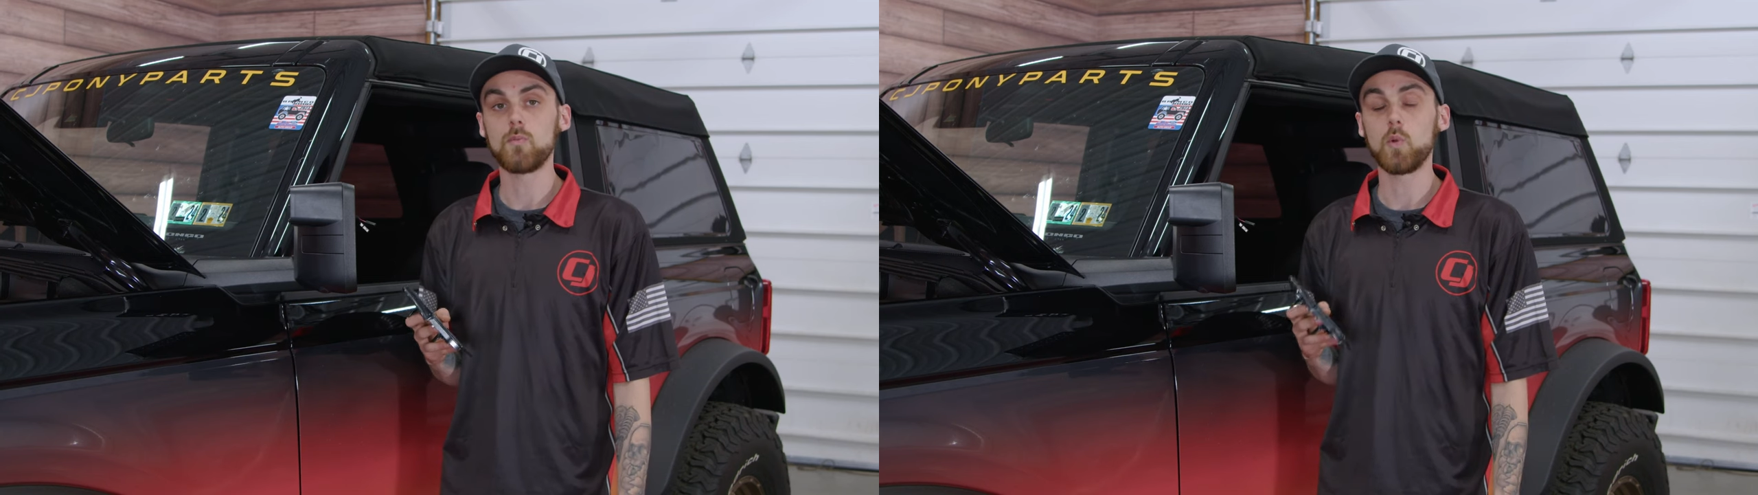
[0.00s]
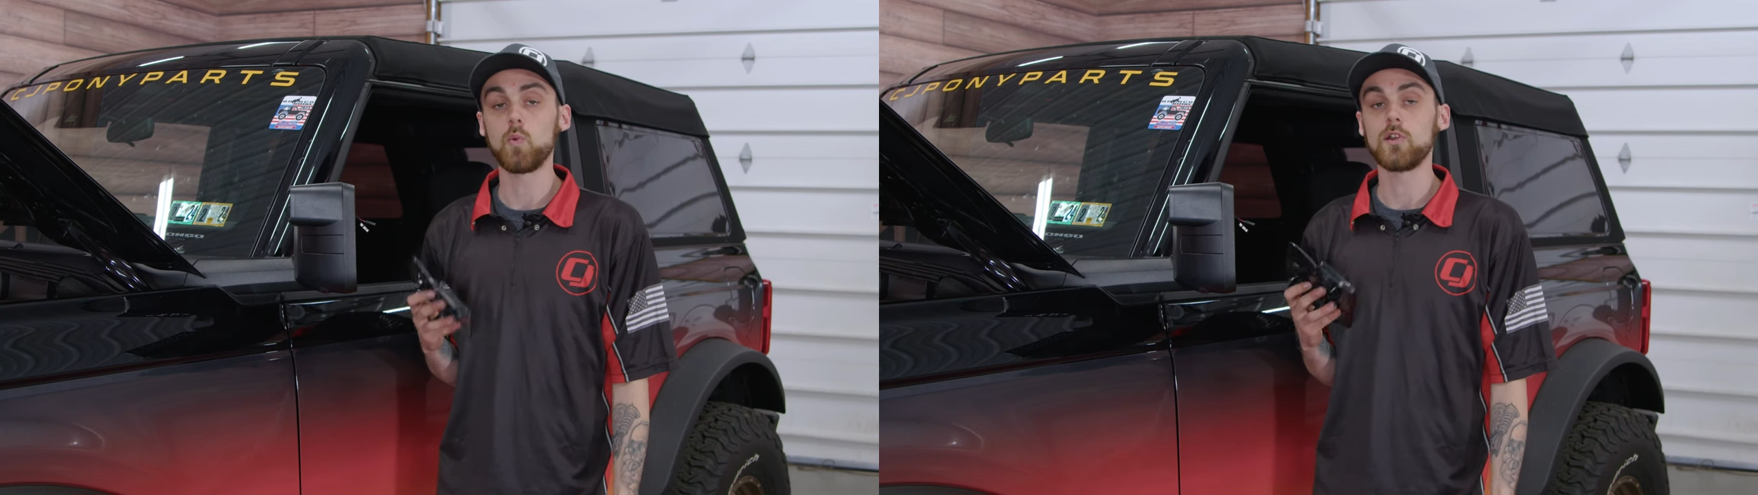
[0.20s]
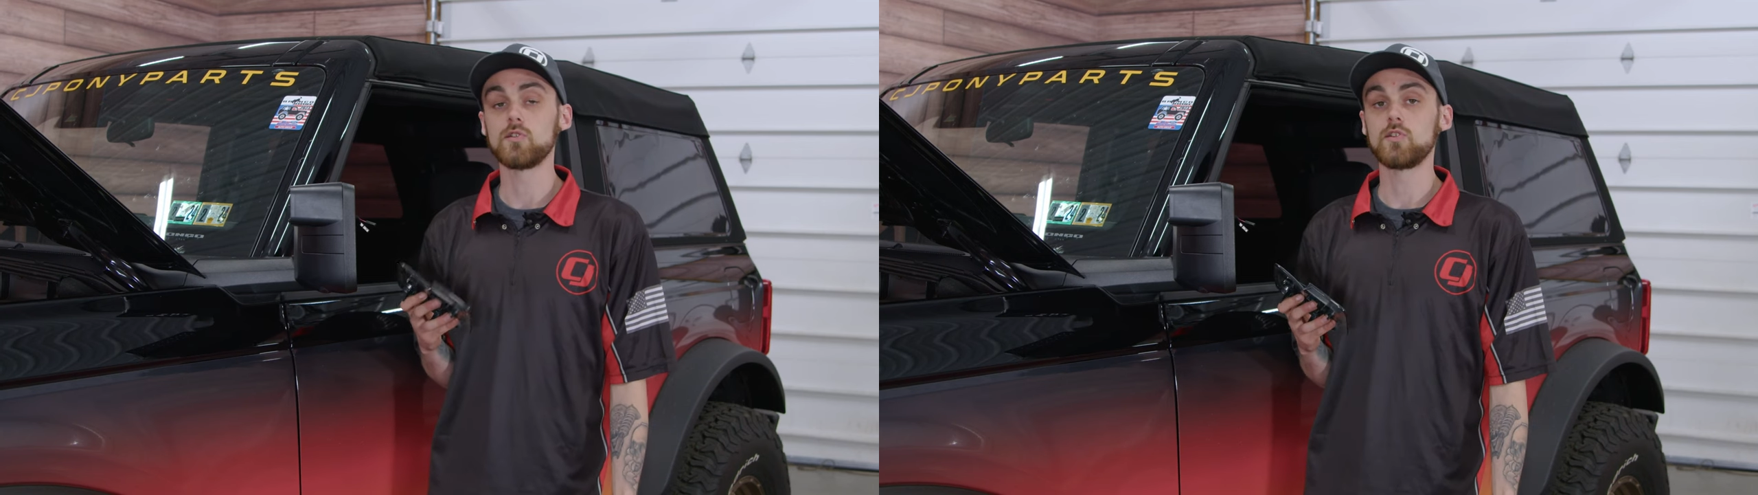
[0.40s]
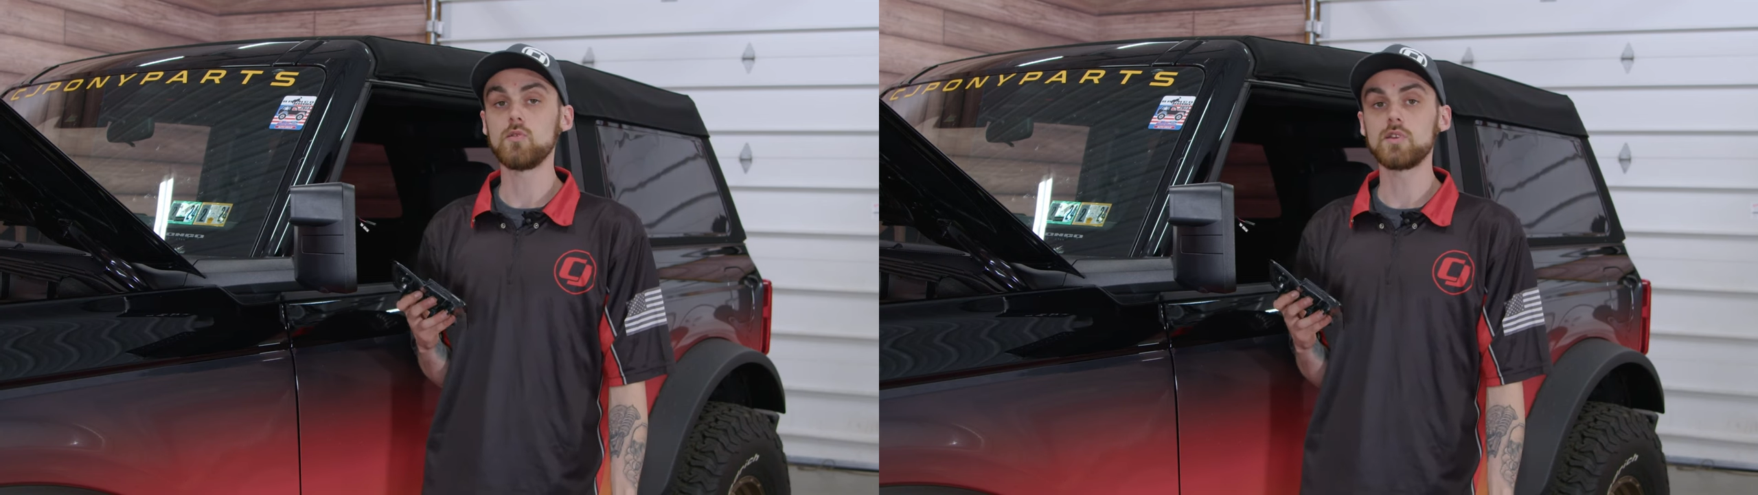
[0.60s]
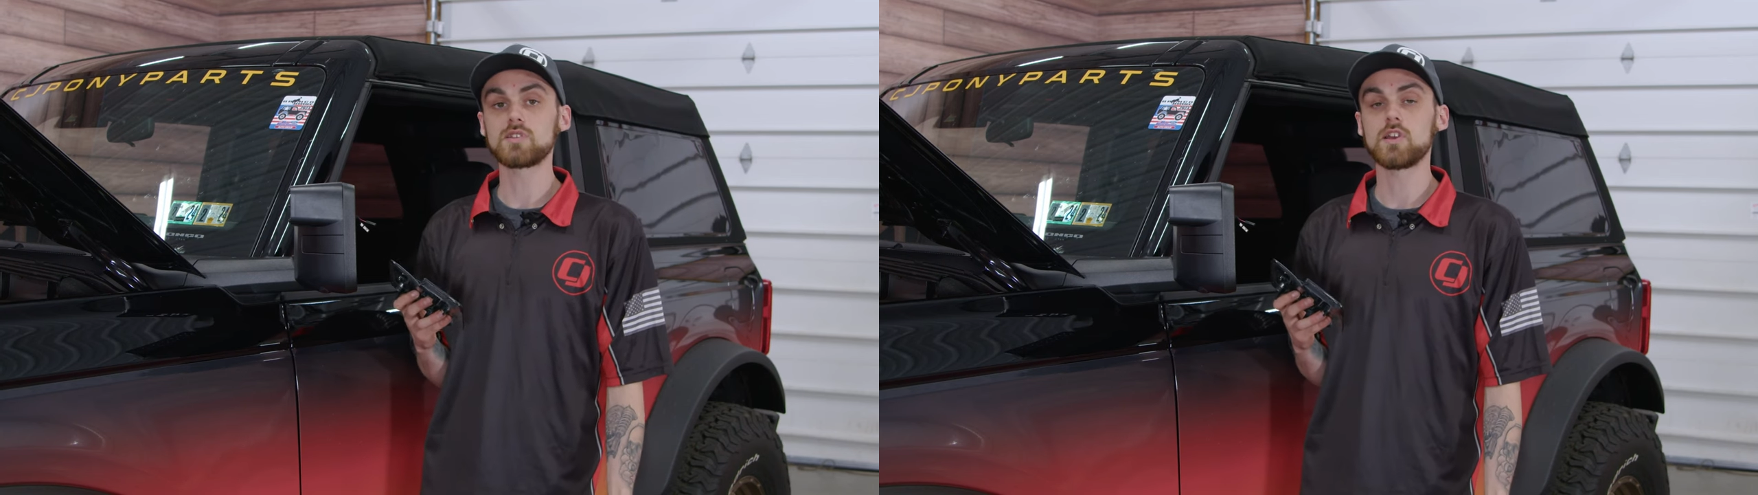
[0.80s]
but when you're
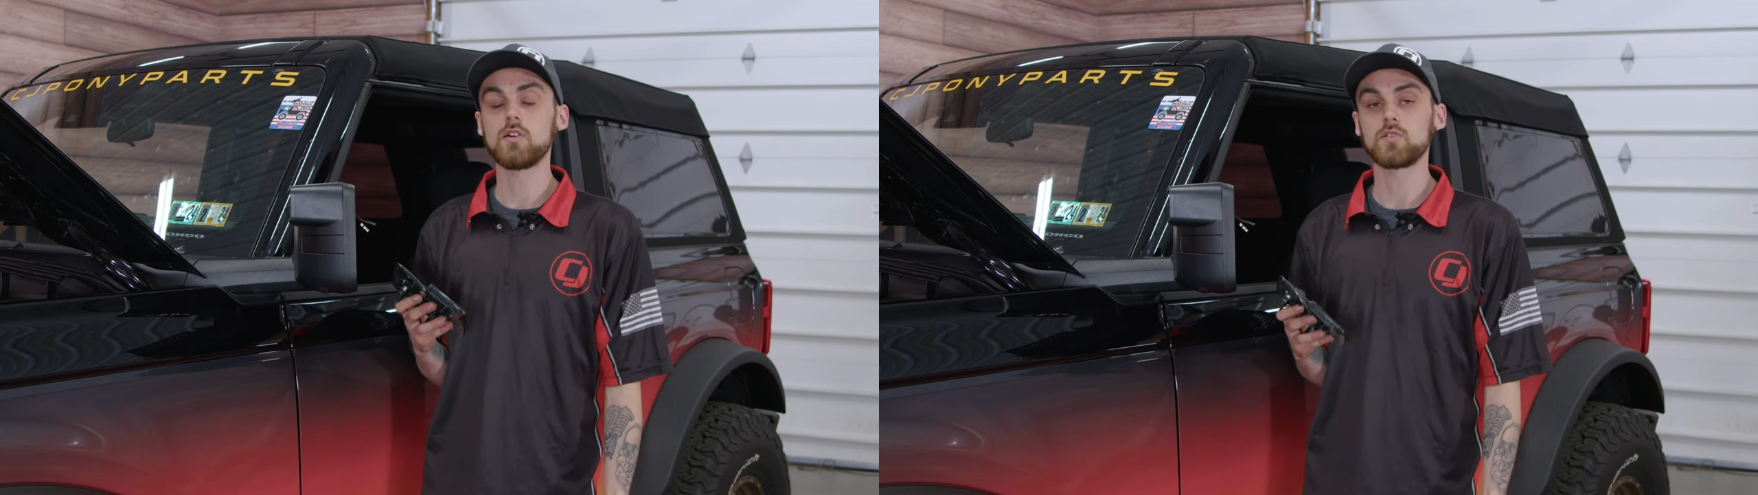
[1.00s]
doing so,